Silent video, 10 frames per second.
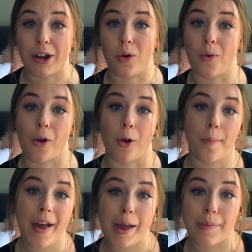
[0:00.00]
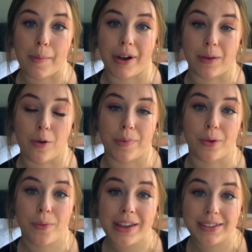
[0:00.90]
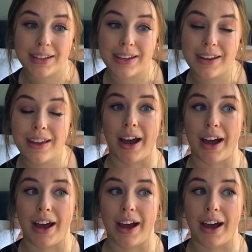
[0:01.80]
I know it won't go bad, my money won't be wasted.